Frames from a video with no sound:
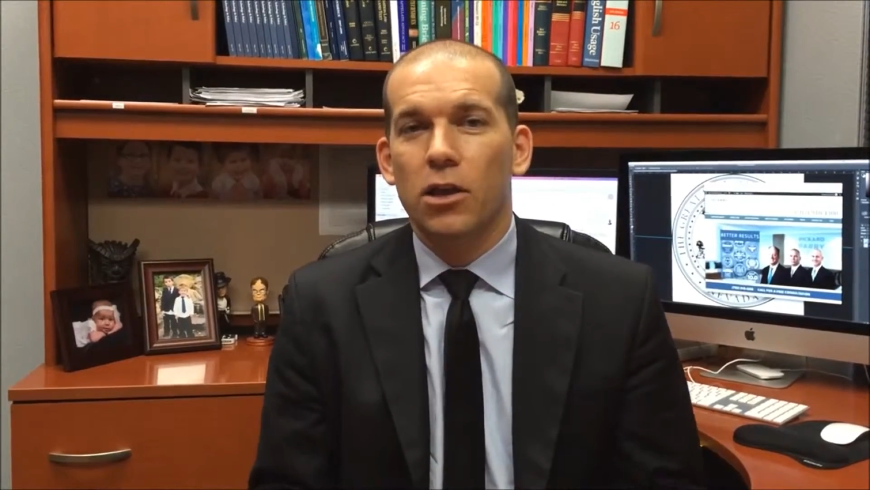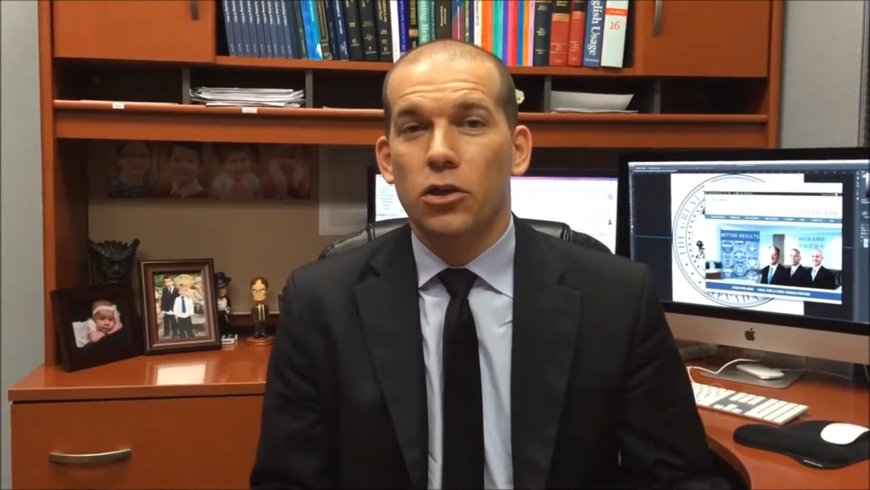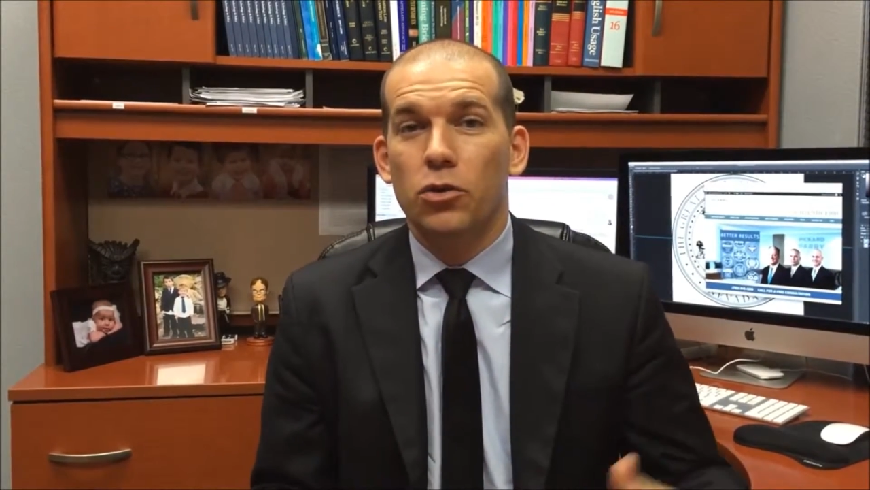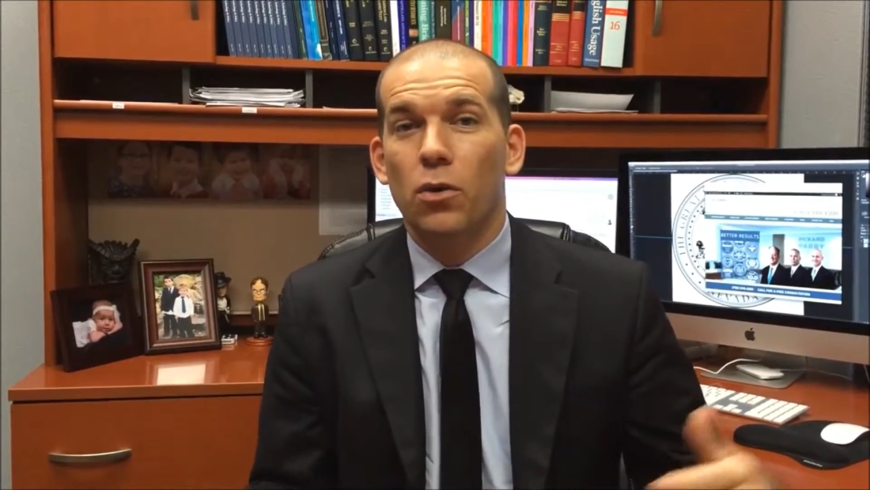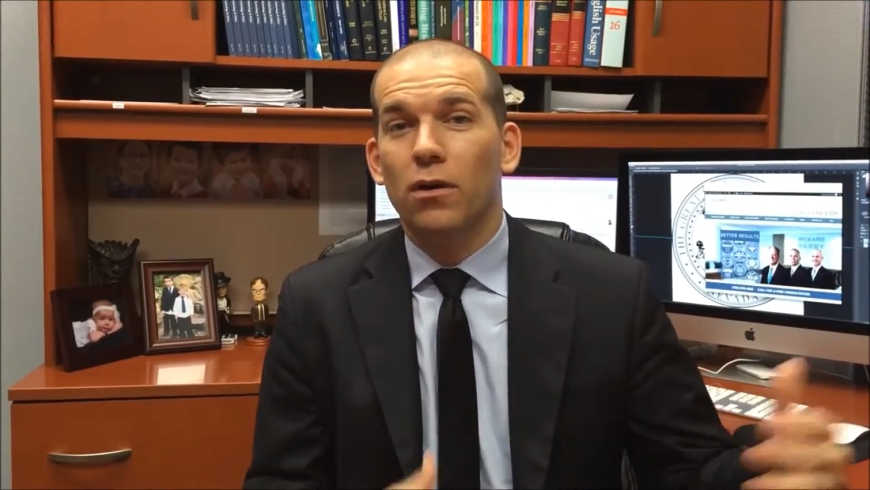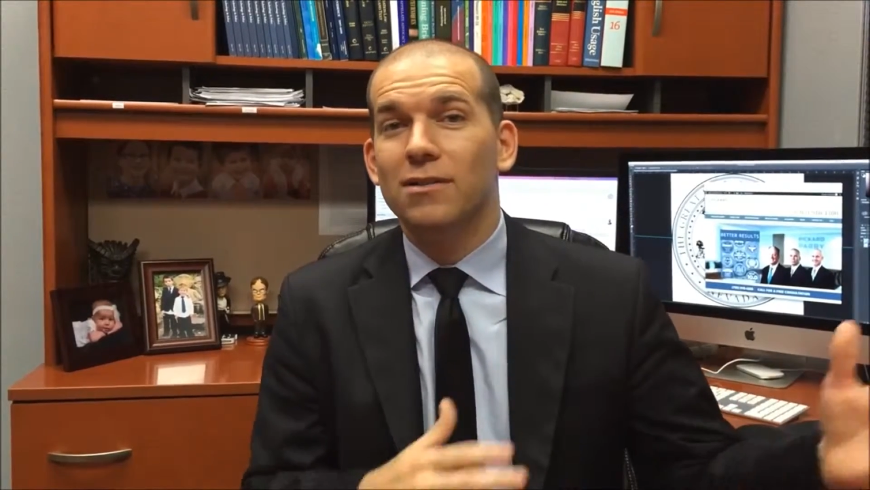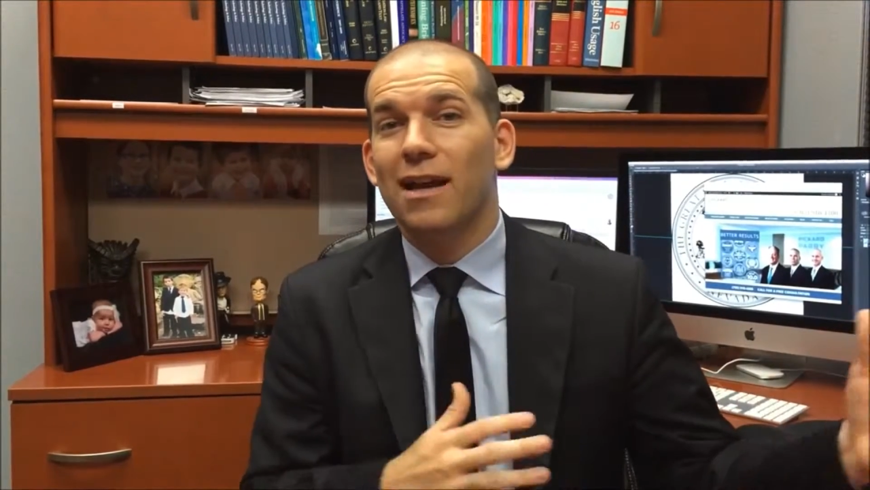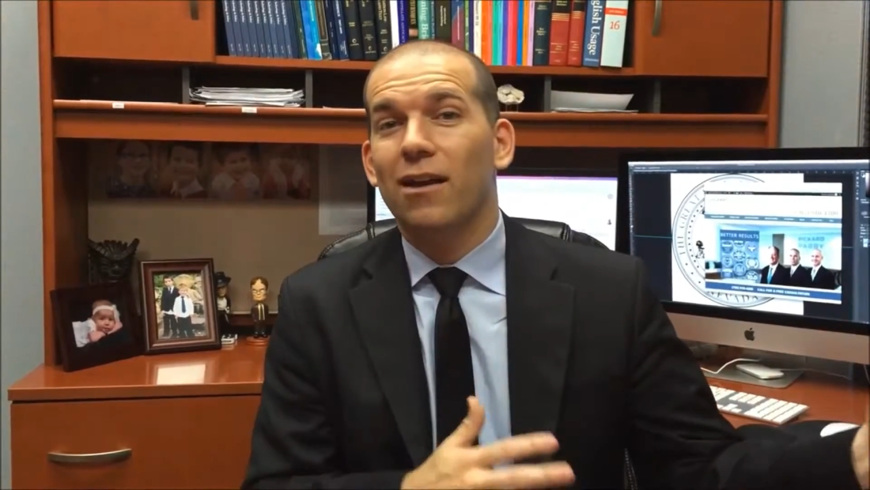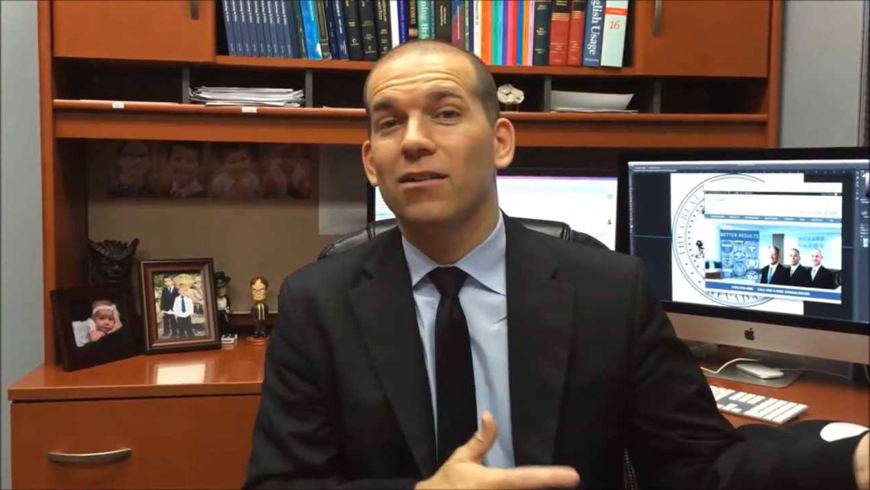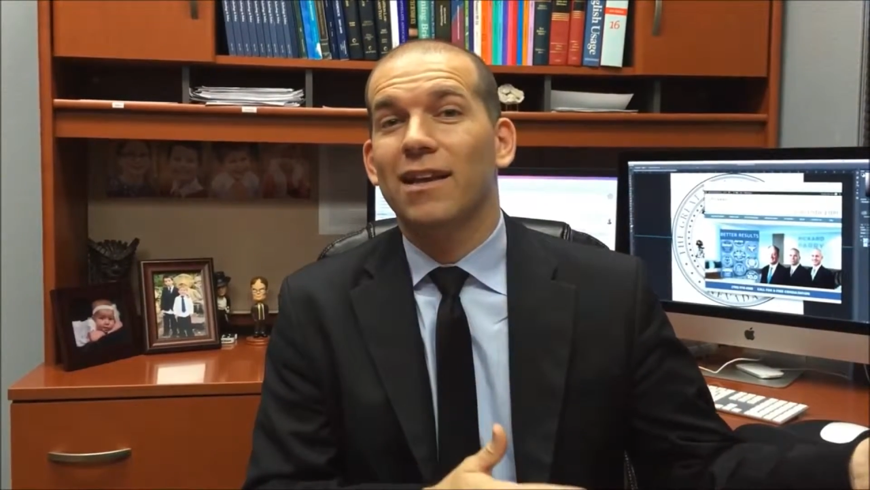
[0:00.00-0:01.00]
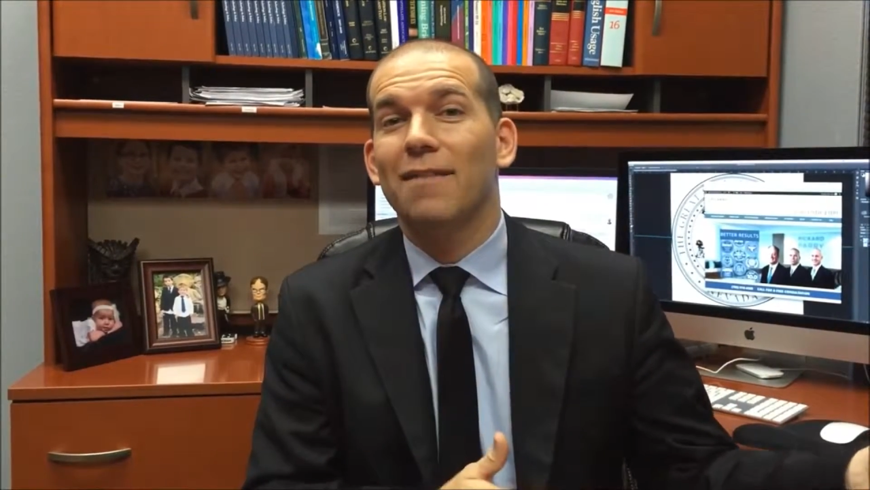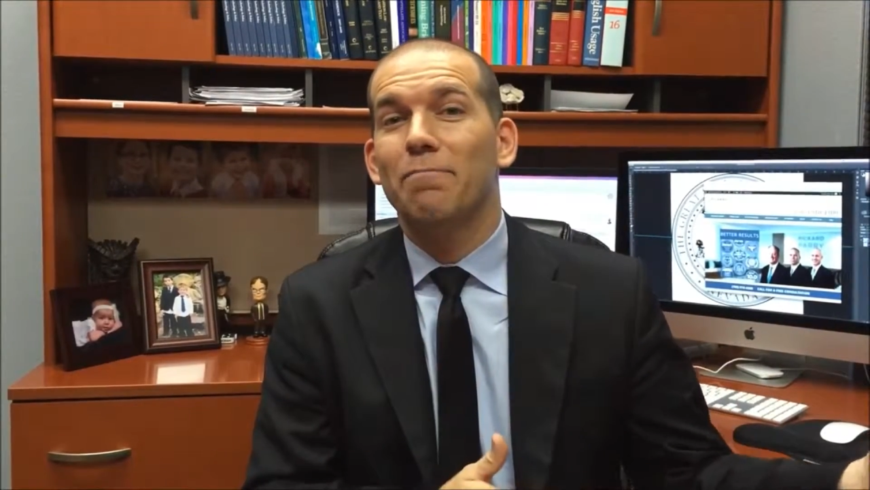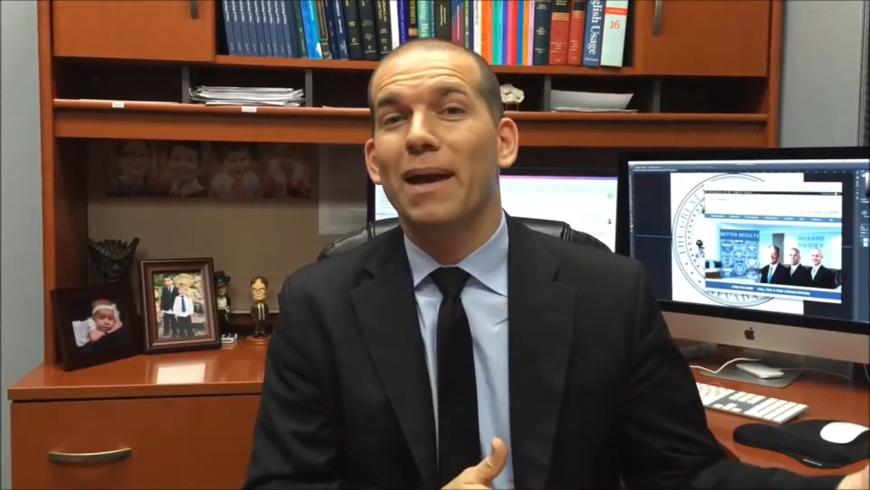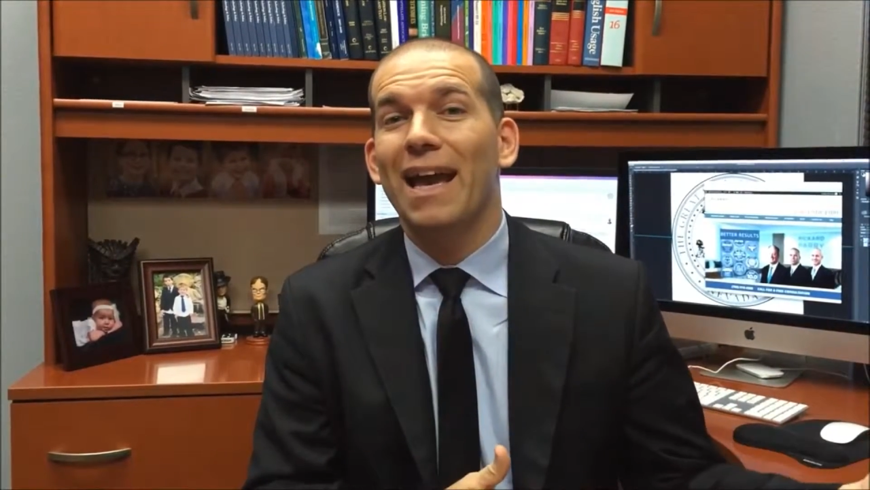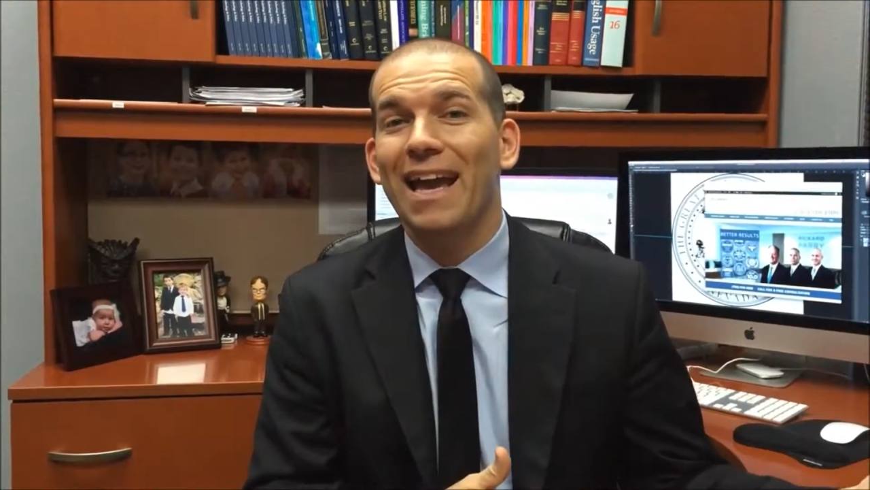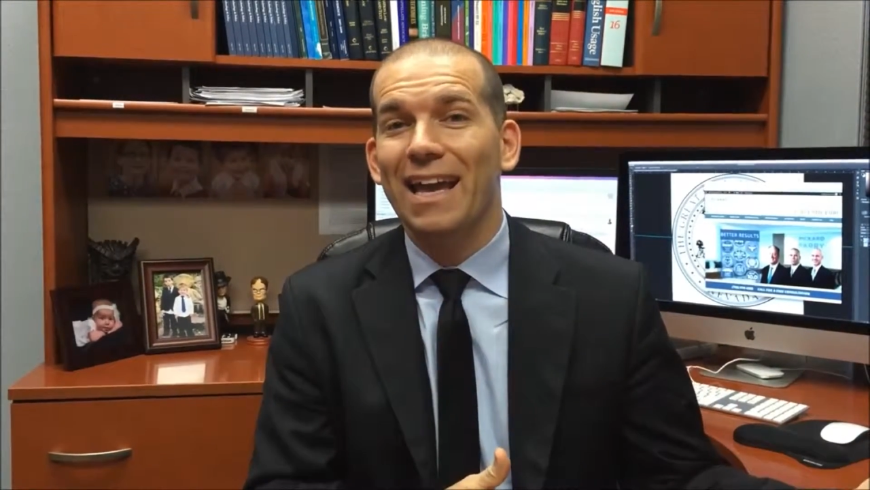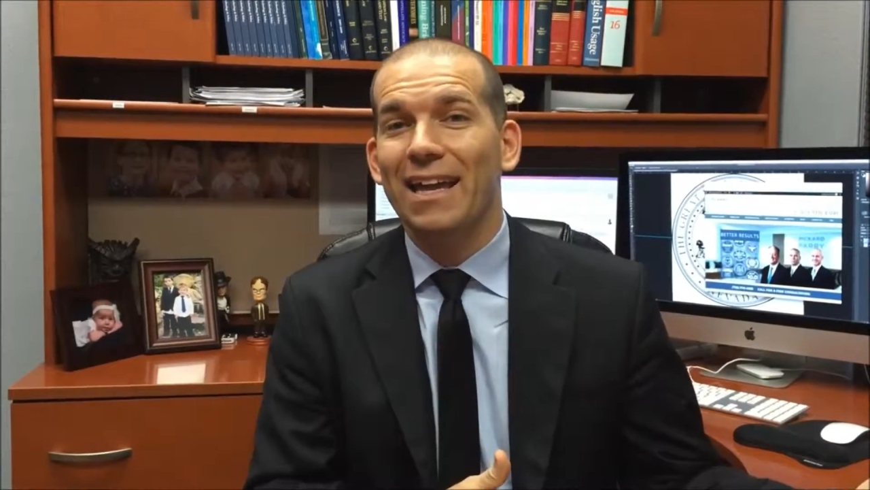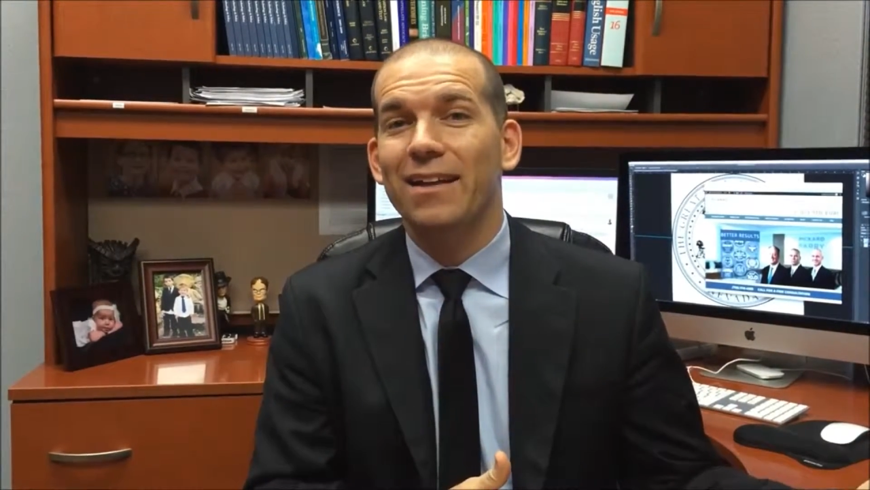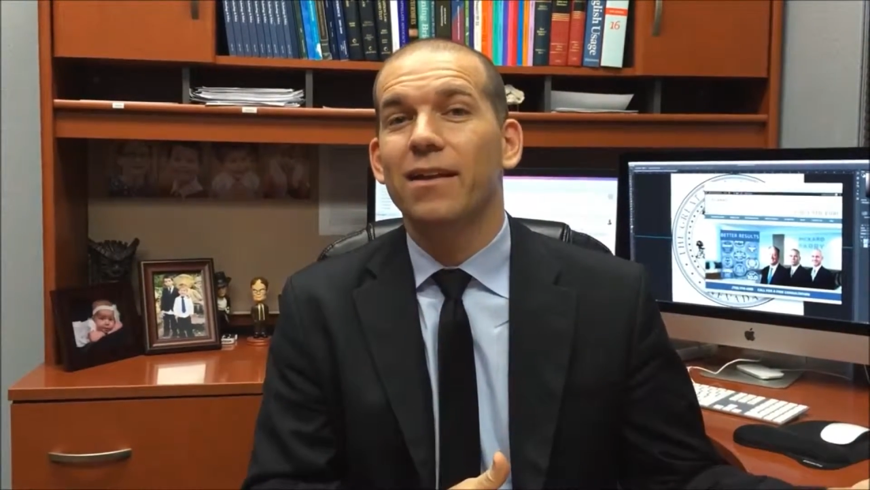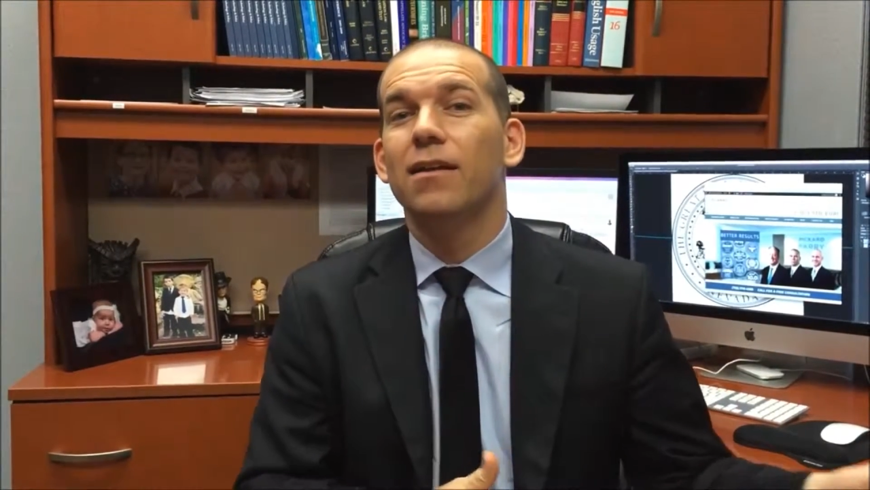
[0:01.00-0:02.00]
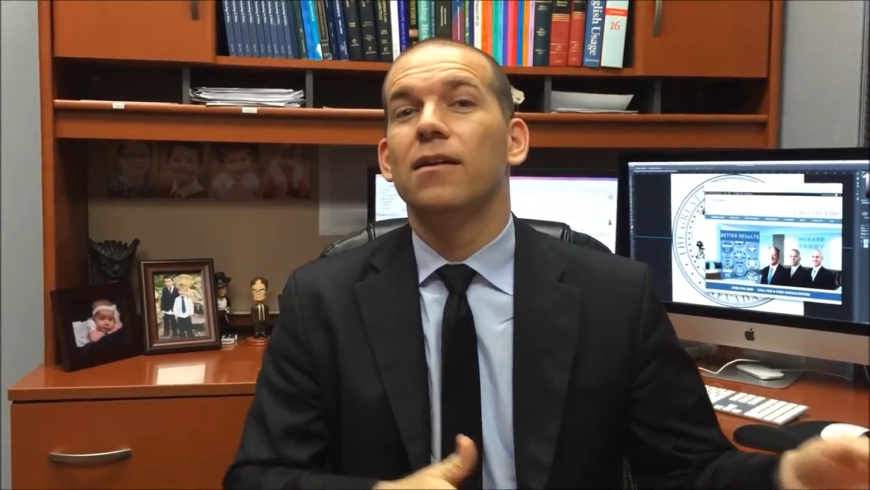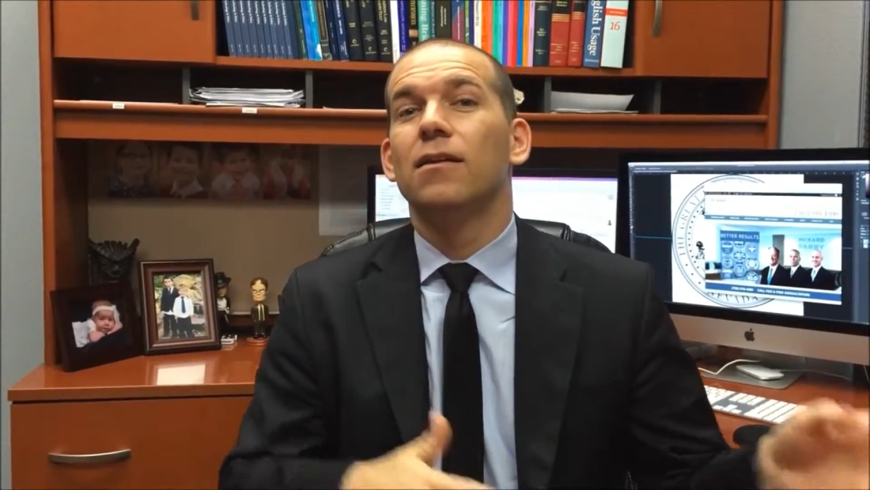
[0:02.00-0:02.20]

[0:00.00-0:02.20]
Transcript: you are entitled to get paid